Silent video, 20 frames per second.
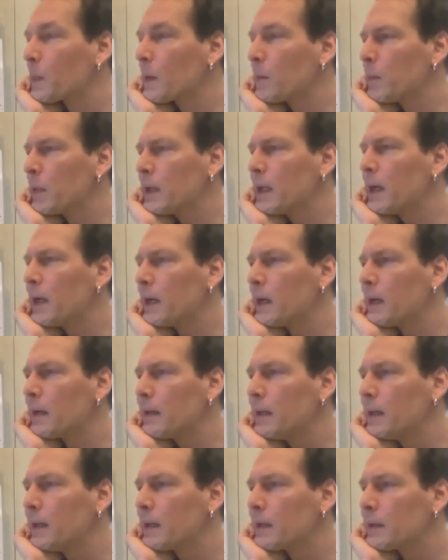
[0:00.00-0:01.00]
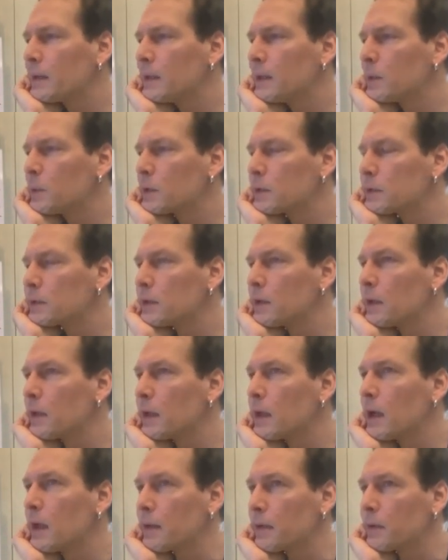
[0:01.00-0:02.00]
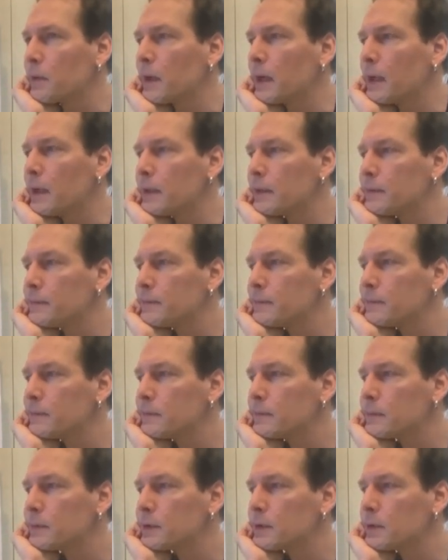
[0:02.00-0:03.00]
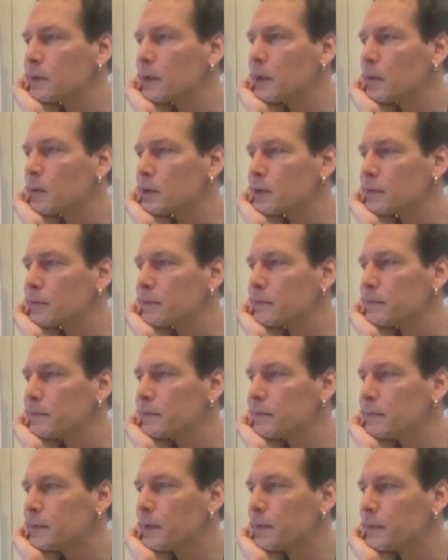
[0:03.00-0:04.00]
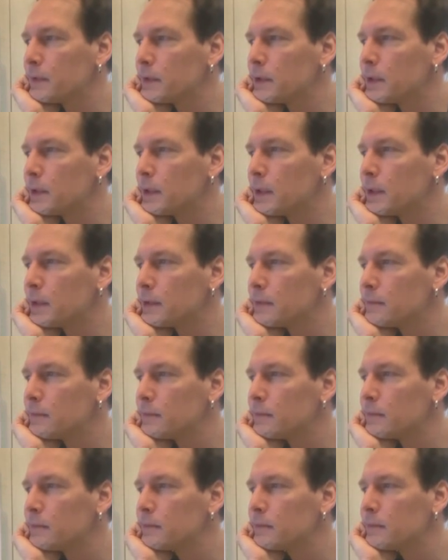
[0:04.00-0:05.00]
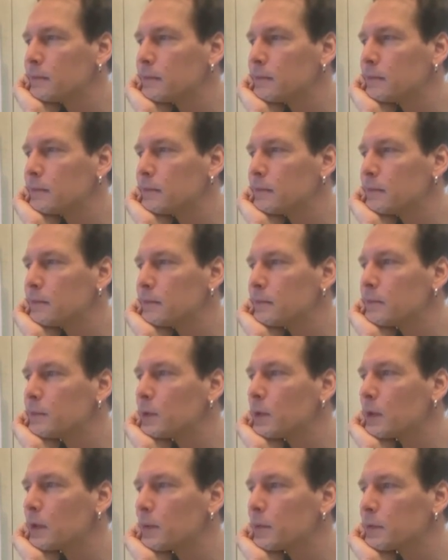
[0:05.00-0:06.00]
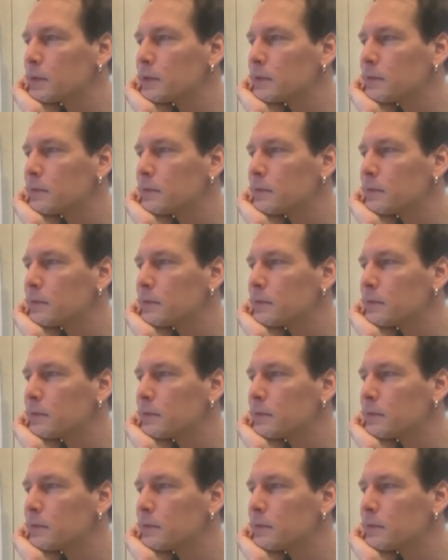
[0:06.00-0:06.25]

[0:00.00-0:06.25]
yeah, I think it was on the 9th grade, so I was 15, perhaps.